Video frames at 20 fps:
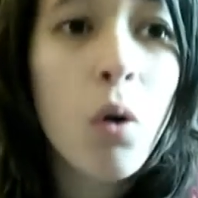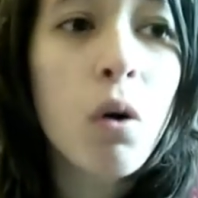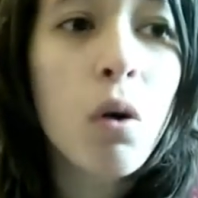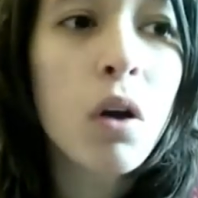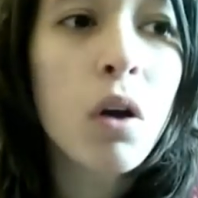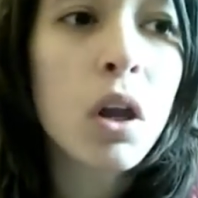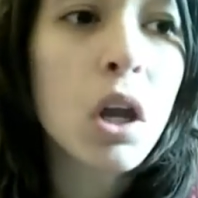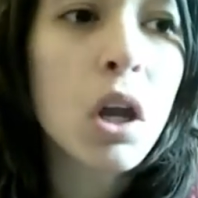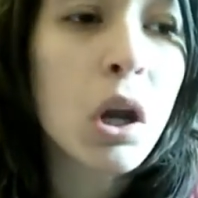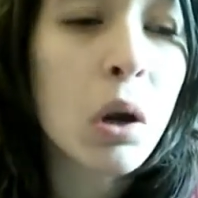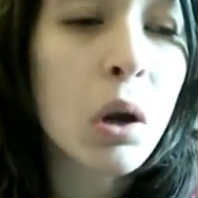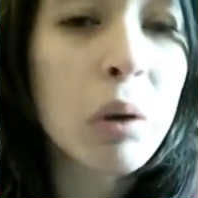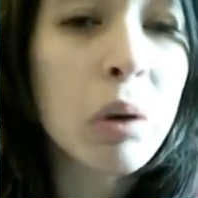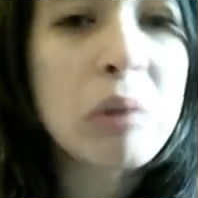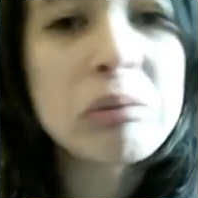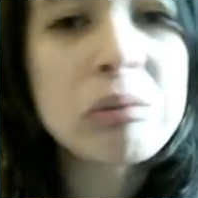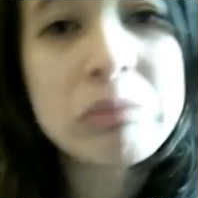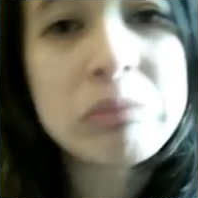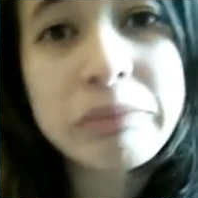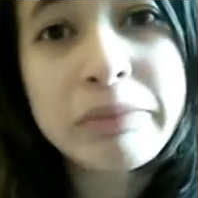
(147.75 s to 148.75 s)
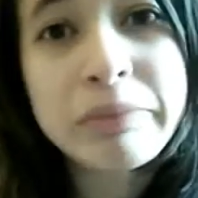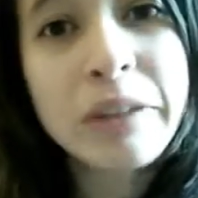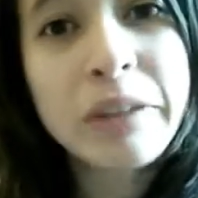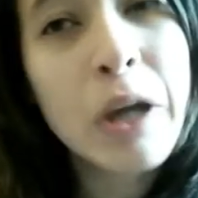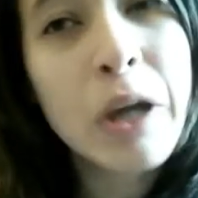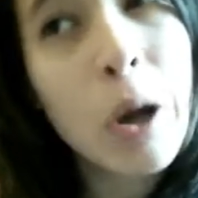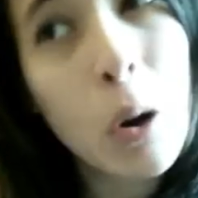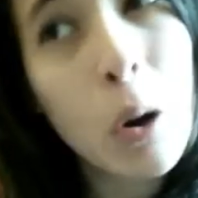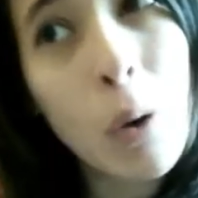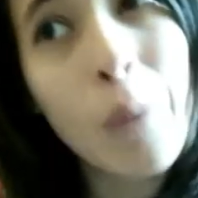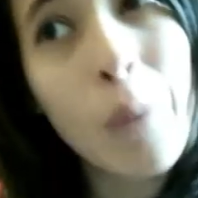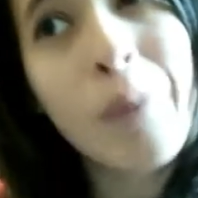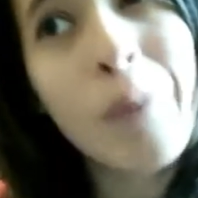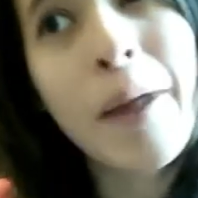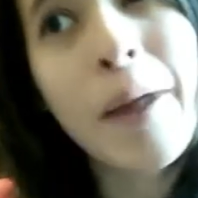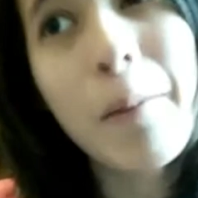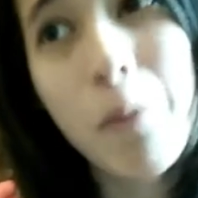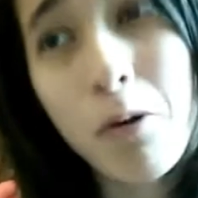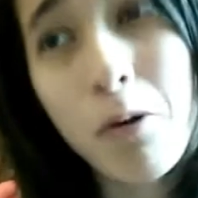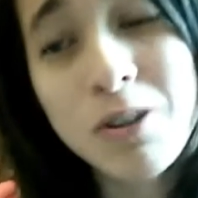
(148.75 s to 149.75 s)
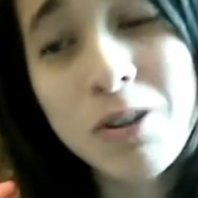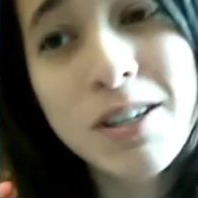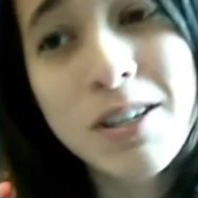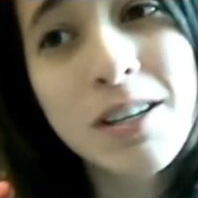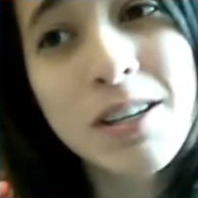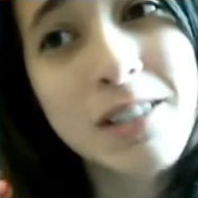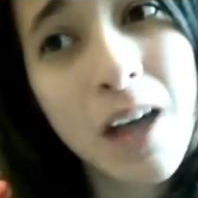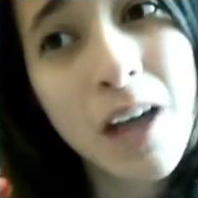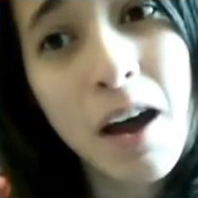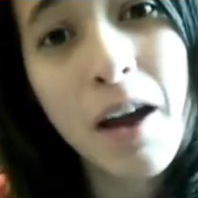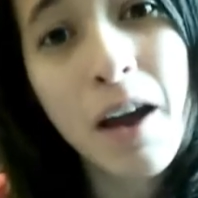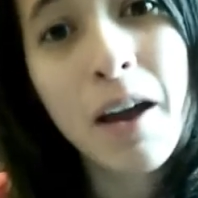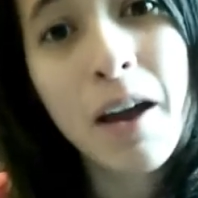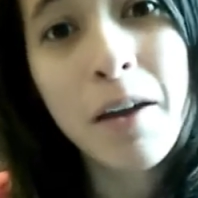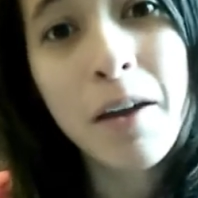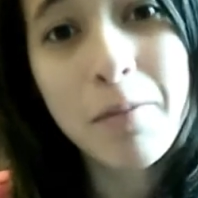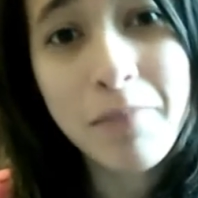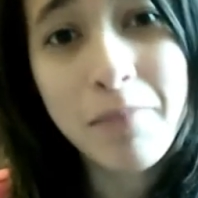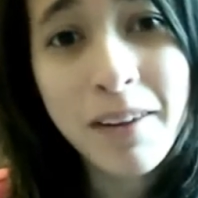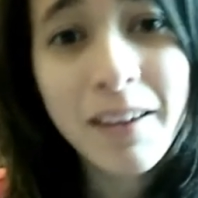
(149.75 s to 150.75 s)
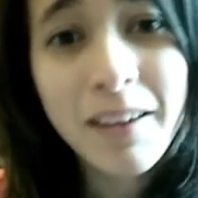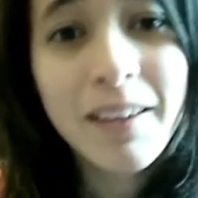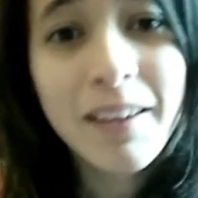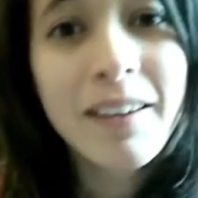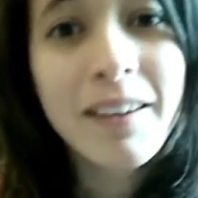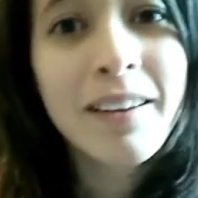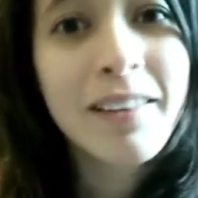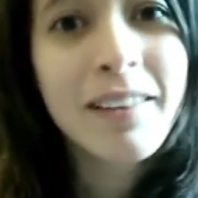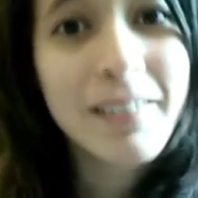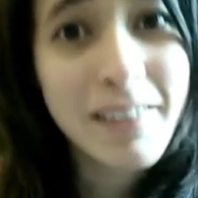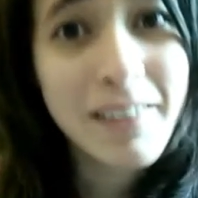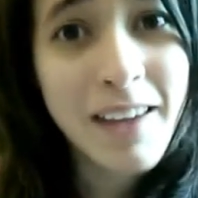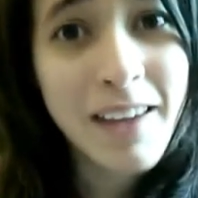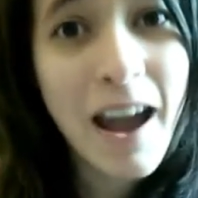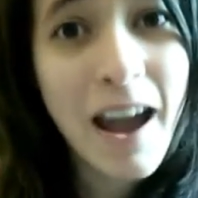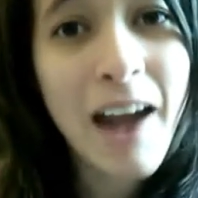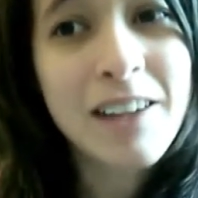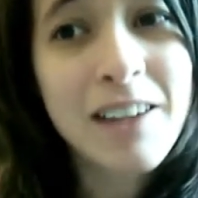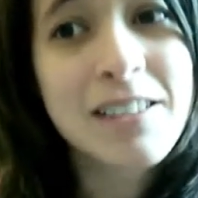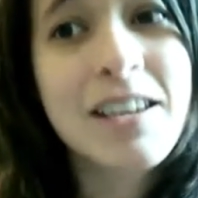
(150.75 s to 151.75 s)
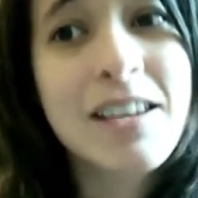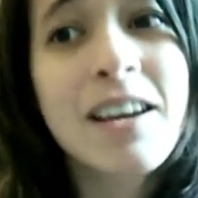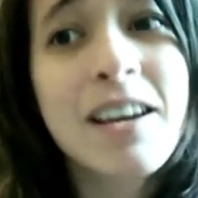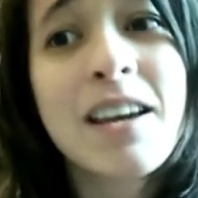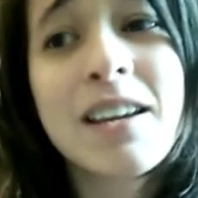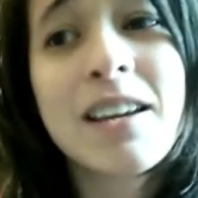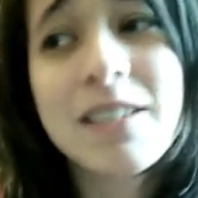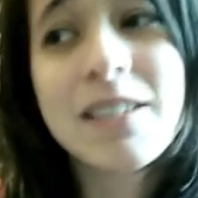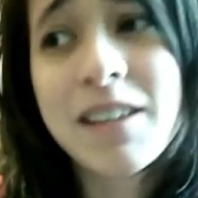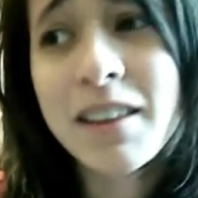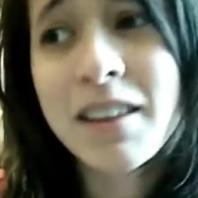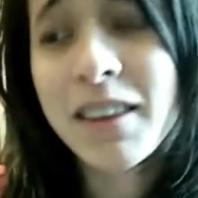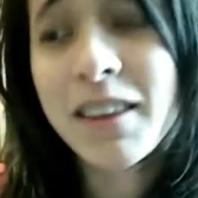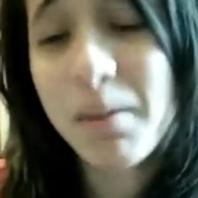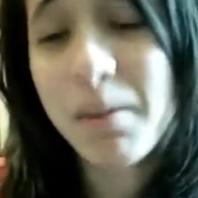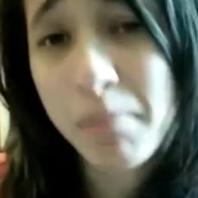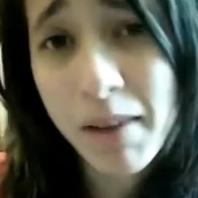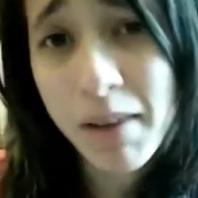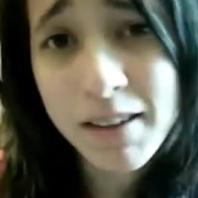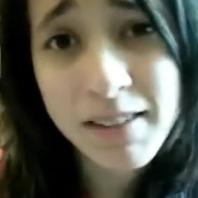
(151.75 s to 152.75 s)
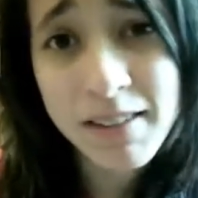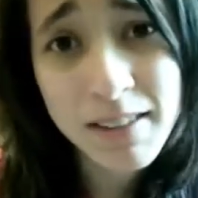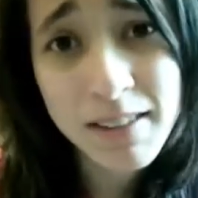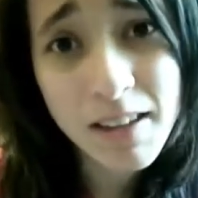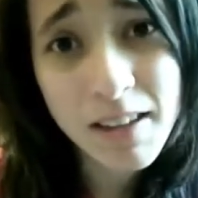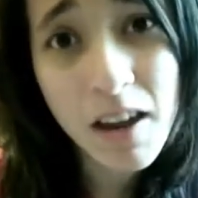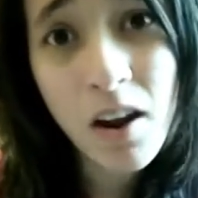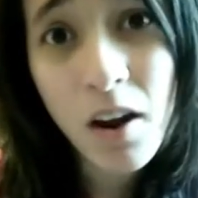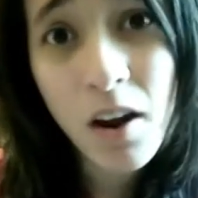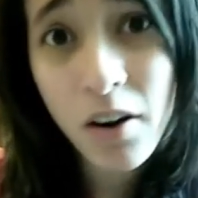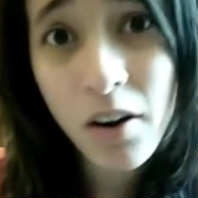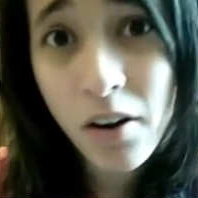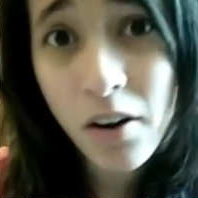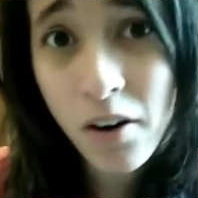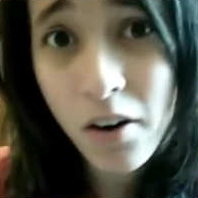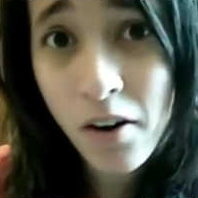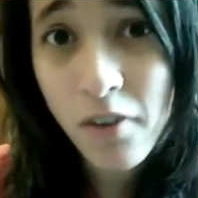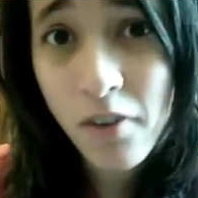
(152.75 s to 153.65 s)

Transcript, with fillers: you know, know that most of the time the acting isn't the best thing on earth.